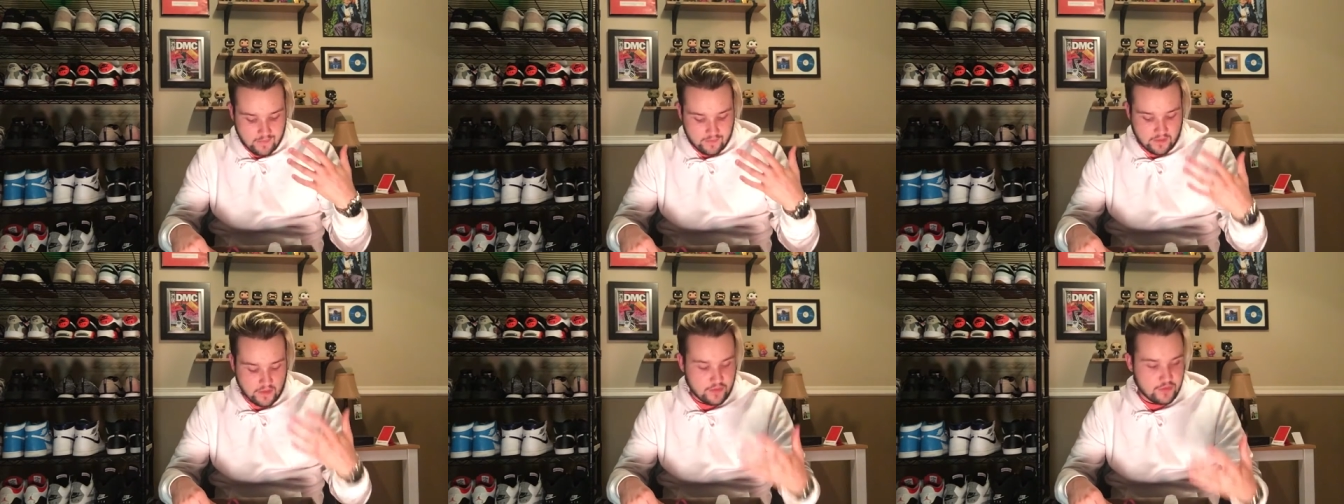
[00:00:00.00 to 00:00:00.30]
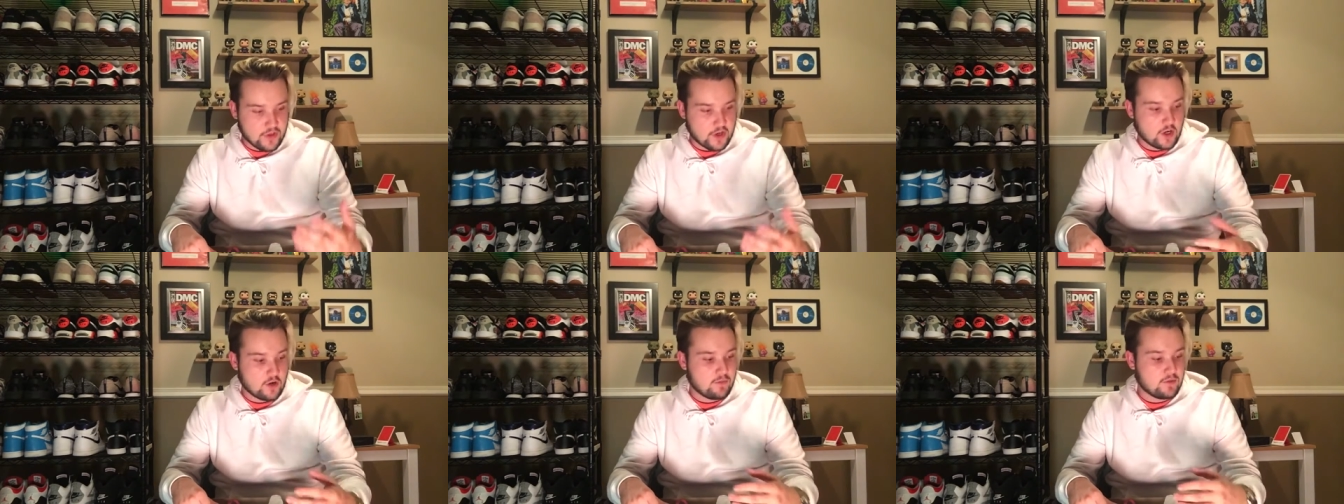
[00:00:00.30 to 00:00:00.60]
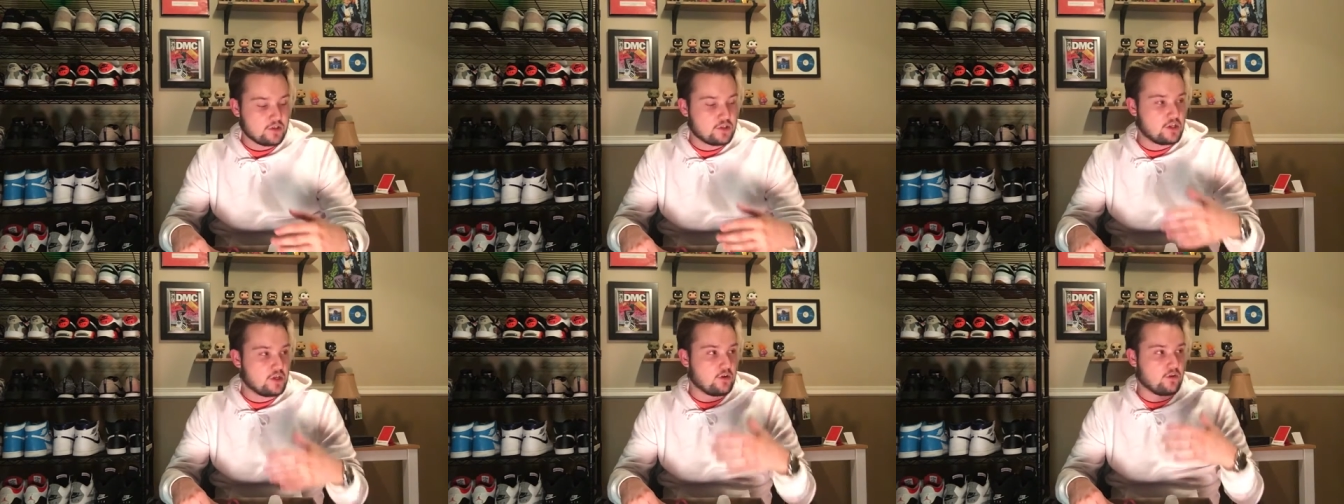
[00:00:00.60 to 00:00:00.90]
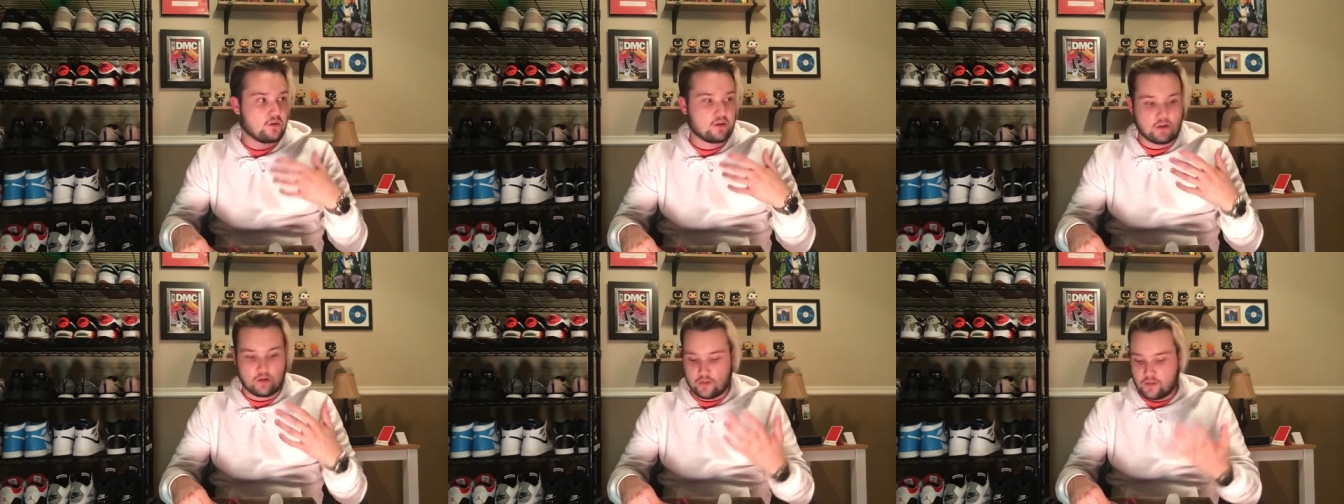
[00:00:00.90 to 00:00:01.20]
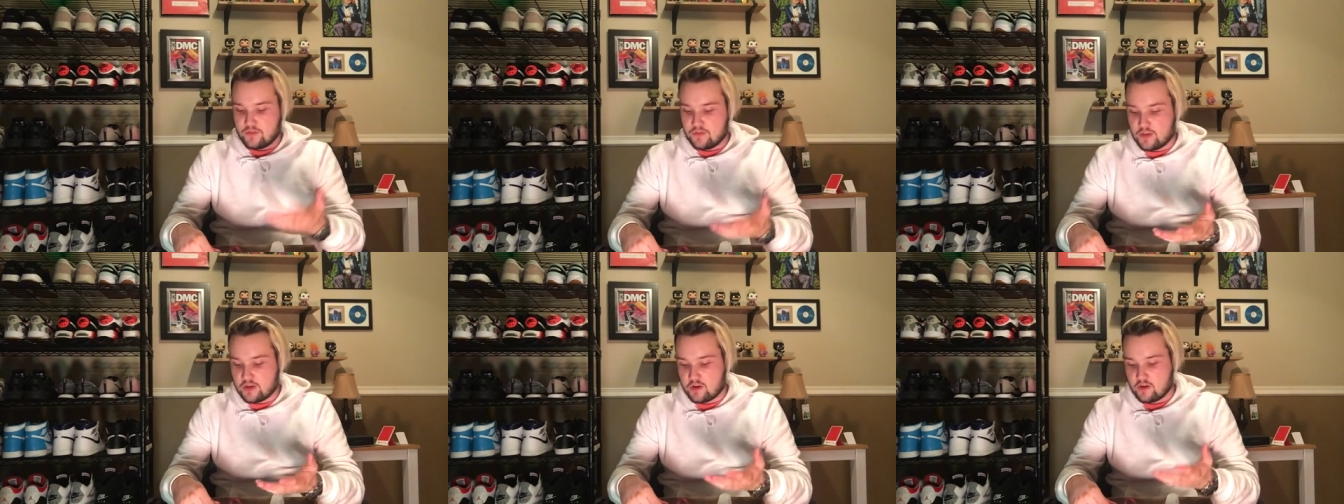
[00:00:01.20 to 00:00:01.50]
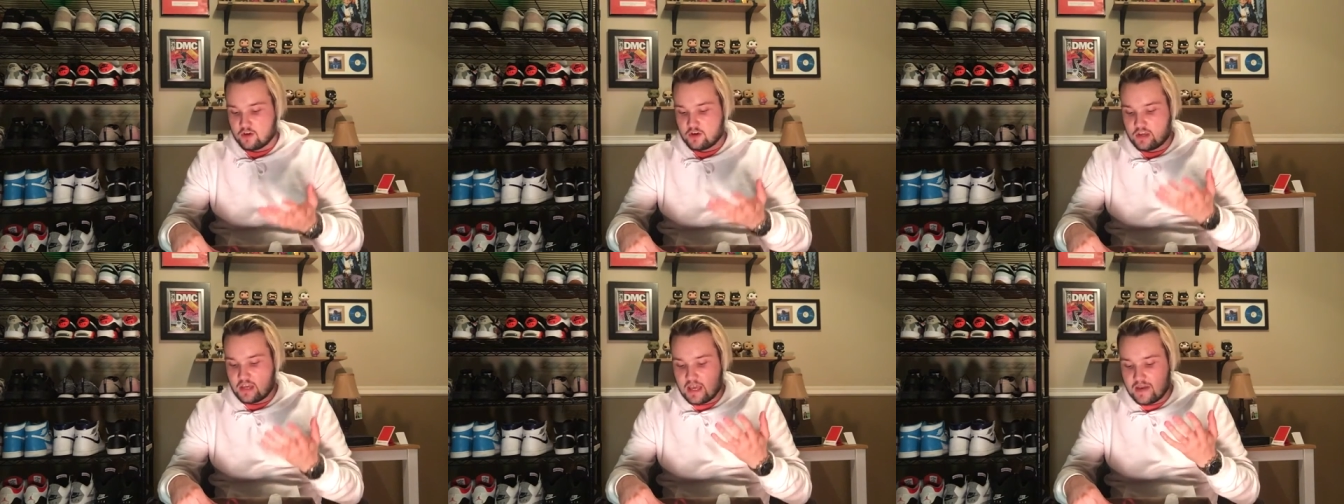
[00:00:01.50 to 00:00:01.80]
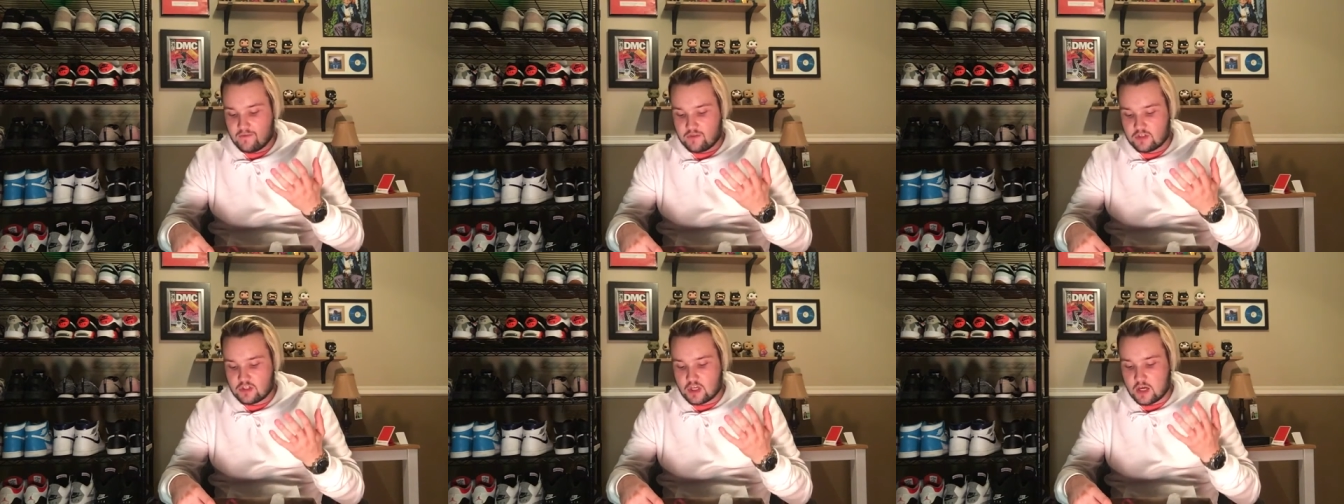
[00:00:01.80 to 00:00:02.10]
The thicker material, the thicker
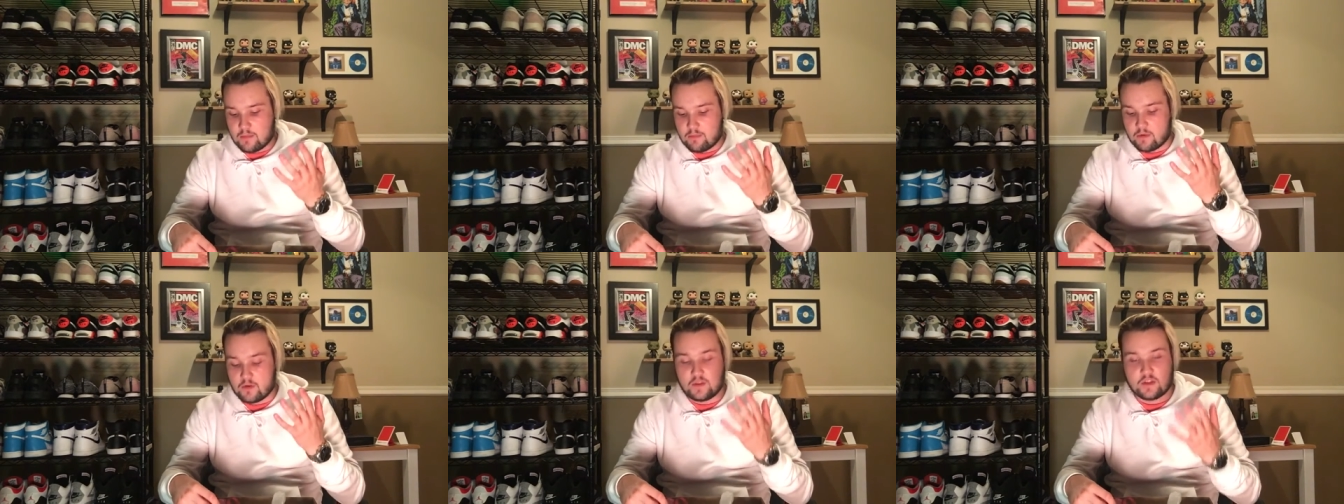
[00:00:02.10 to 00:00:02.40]
canvas upper,